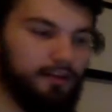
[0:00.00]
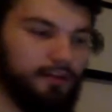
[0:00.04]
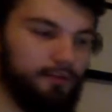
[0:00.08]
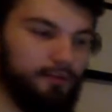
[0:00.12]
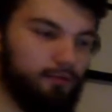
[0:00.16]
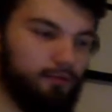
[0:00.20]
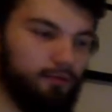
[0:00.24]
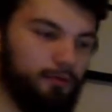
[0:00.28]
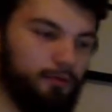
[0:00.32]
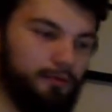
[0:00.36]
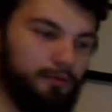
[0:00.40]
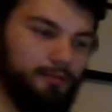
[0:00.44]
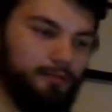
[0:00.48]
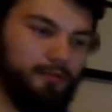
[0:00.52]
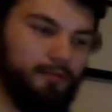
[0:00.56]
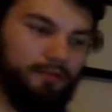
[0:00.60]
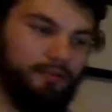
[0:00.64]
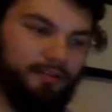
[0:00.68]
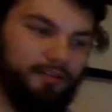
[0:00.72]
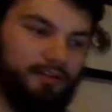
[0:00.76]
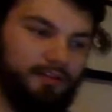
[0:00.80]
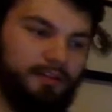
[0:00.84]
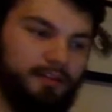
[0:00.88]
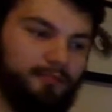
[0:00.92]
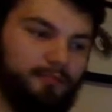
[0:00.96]
They're probably the
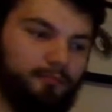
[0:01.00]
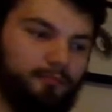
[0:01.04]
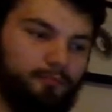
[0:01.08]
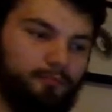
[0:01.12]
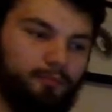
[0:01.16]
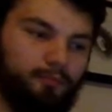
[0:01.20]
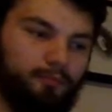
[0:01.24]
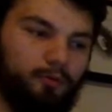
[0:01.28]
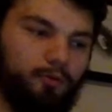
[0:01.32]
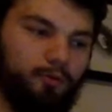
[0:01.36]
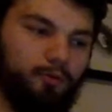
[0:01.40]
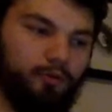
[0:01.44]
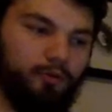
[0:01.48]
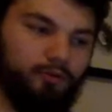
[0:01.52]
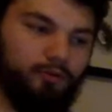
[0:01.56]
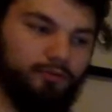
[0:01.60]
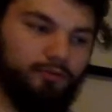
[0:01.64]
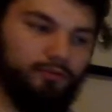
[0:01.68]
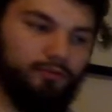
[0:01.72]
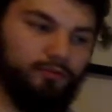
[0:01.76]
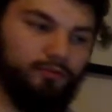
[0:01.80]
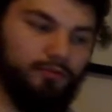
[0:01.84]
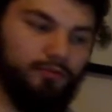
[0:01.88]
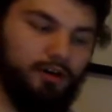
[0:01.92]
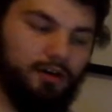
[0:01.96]
most
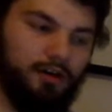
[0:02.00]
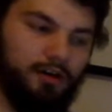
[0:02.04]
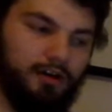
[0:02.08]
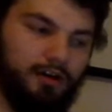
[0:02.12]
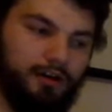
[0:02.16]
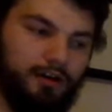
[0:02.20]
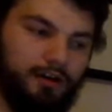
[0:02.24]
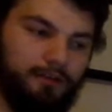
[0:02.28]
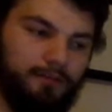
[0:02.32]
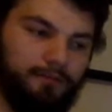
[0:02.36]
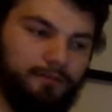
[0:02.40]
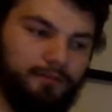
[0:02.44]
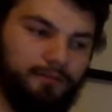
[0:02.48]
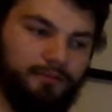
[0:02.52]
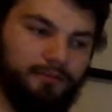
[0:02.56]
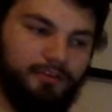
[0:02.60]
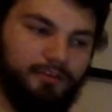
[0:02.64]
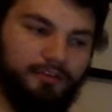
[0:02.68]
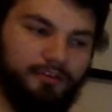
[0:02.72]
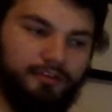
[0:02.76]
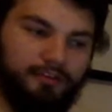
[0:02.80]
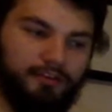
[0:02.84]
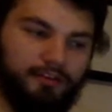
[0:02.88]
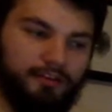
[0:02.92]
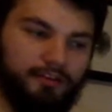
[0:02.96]
important
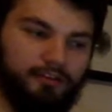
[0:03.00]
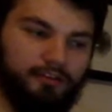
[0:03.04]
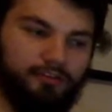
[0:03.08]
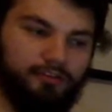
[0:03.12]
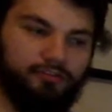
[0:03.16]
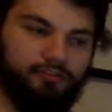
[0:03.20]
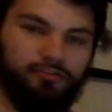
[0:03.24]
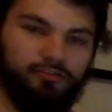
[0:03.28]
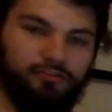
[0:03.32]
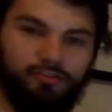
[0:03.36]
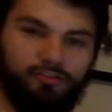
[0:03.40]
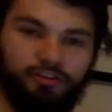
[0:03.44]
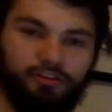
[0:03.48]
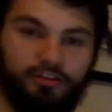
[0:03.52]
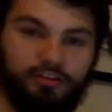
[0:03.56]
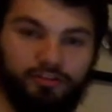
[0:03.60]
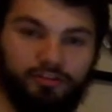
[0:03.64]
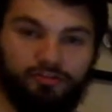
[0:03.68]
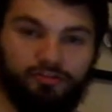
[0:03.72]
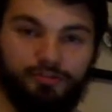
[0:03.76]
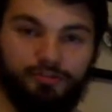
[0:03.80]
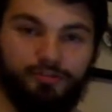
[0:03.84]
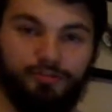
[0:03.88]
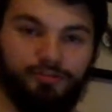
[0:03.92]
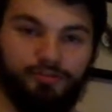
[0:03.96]
things that are going to
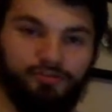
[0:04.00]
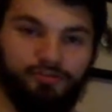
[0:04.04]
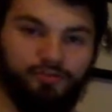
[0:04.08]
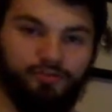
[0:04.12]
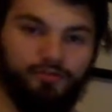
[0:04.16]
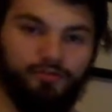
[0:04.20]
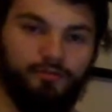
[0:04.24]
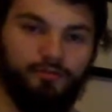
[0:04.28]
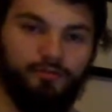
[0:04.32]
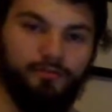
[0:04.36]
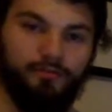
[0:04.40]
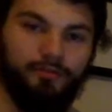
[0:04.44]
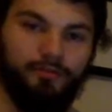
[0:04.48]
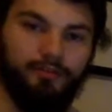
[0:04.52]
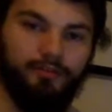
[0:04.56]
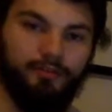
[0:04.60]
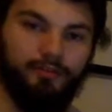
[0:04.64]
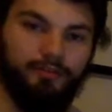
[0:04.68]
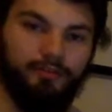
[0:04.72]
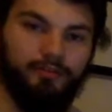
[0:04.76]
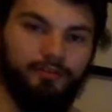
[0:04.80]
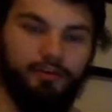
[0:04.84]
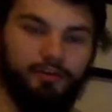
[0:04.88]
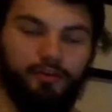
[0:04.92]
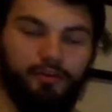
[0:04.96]
contribute to
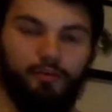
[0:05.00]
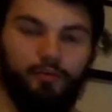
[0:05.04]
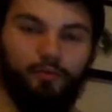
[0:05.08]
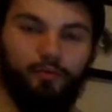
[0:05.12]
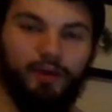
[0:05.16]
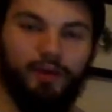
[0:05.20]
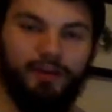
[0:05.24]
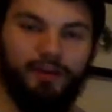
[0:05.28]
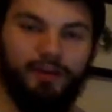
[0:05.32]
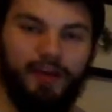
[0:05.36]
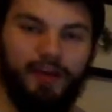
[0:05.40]
the way the